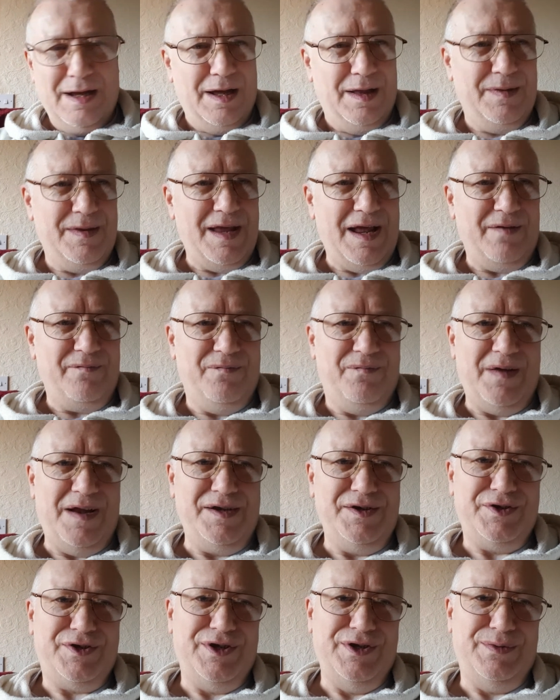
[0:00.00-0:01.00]
and the
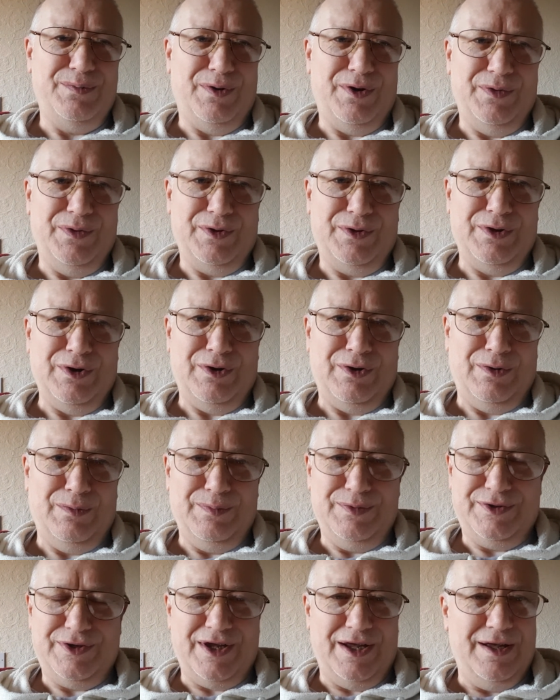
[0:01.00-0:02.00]
adventures what they got
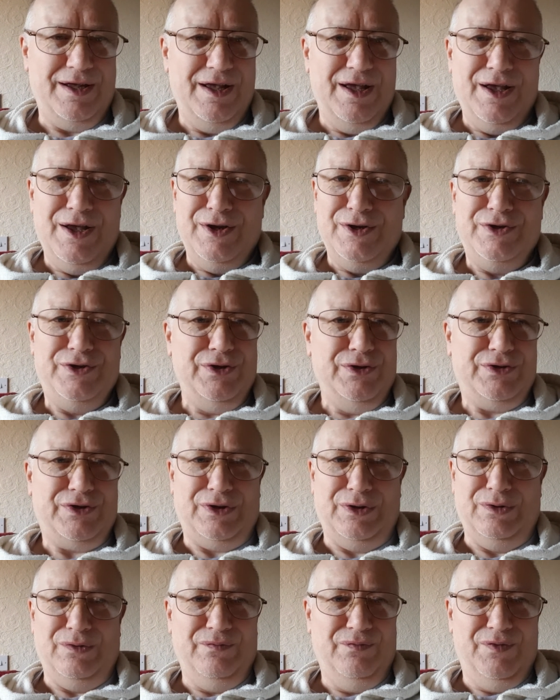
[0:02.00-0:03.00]
up to.
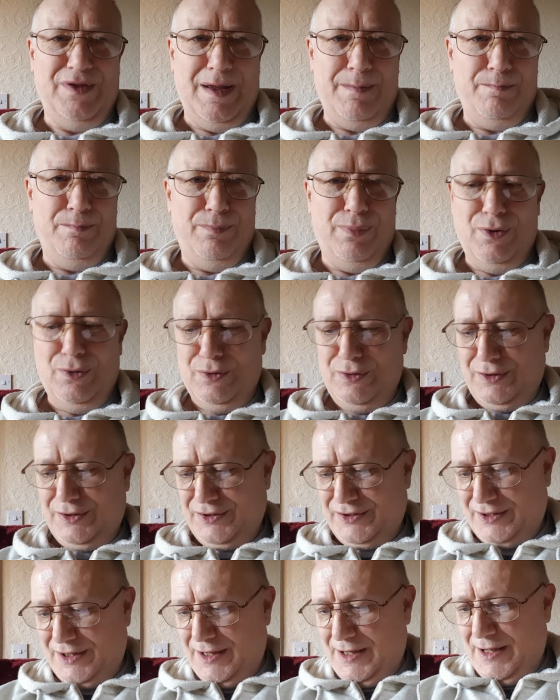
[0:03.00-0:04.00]
Just loved them
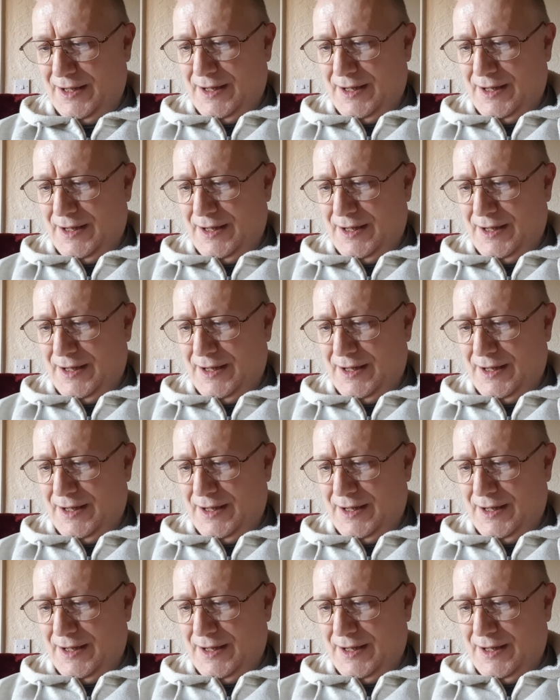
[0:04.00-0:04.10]
books.